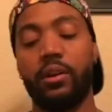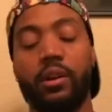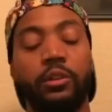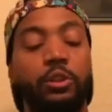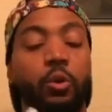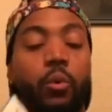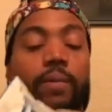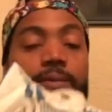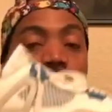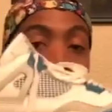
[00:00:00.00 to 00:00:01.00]
a Jordan
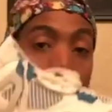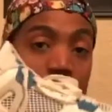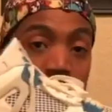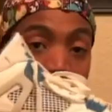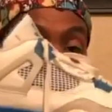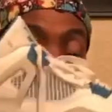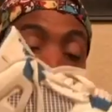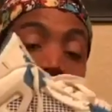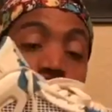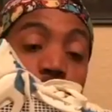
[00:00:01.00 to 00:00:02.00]
4
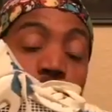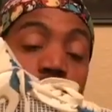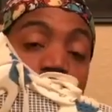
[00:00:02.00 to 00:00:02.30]
military blue from